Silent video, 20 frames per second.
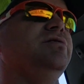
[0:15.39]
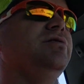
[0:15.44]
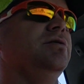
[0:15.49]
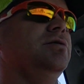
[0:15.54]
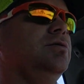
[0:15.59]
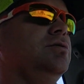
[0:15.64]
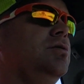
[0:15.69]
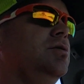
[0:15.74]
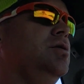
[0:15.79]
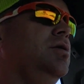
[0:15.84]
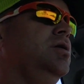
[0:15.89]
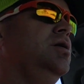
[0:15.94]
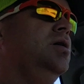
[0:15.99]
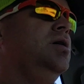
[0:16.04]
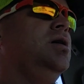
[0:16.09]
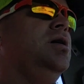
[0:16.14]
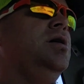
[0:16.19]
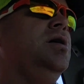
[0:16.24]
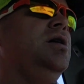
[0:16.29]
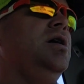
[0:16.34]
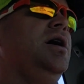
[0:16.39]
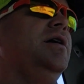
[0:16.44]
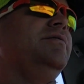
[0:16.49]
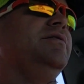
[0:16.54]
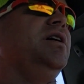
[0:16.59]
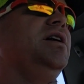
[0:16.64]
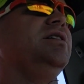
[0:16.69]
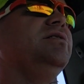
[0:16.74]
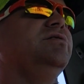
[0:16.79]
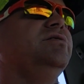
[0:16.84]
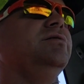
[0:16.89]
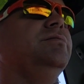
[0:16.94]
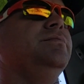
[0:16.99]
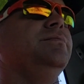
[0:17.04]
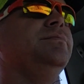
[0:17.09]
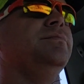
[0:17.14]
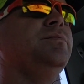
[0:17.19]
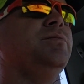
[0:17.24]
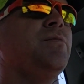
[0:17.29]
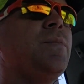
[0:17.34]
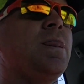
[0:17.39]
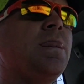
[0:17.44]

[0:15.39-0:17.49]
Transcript: So I've got some